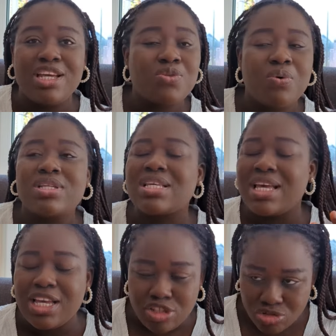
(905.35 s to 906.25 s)
It was
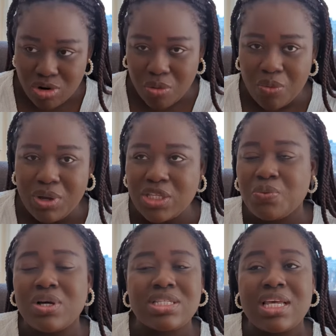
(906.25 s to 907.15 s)
a struggle. It
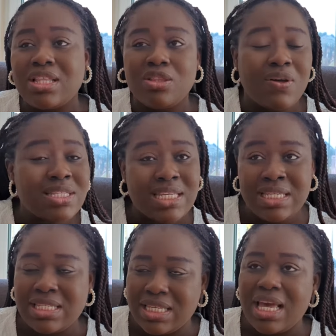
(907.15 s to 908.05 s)
was not
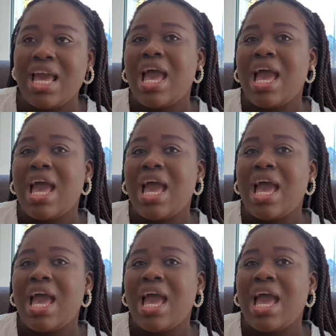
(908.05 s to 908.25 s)
easy.